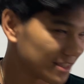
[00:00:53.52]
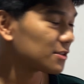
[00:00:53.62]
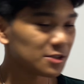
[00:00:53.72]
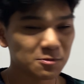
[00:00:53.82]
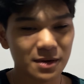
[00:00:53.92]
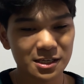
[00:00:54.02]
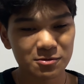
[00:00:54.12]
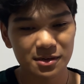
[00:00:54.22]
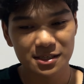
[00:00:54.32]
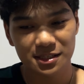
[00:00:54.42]
so specs
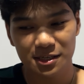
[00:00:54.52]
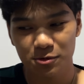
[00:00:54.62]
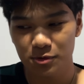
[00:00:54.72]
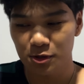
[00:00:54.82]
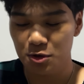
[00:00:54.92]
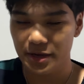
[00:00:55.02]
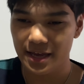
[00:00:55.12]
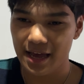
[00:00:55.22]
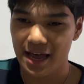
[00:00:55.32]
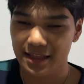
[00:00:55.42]
wise here we're
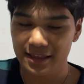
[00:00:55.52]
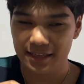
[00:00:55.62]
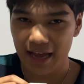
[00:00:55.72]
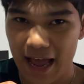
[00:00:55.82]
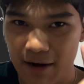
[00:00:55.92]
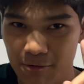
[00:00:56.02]
looking at, I